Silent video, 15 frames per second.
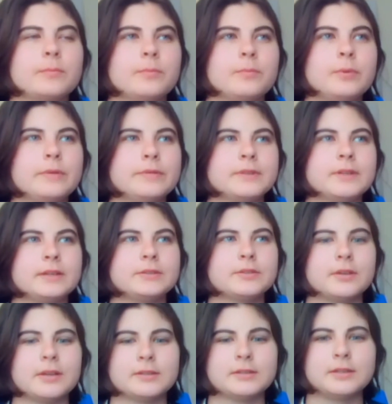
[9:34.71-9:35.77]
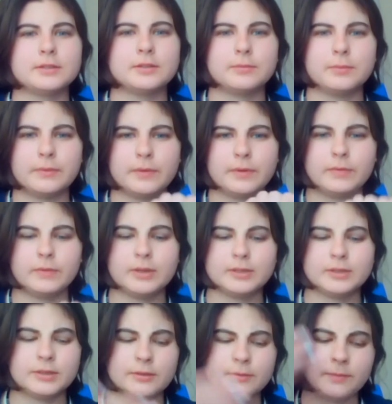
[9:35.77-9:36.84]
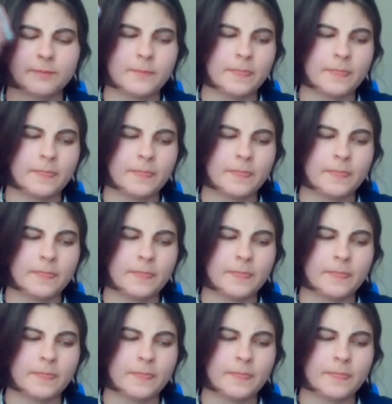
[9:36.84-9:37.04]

with sexualization within religion,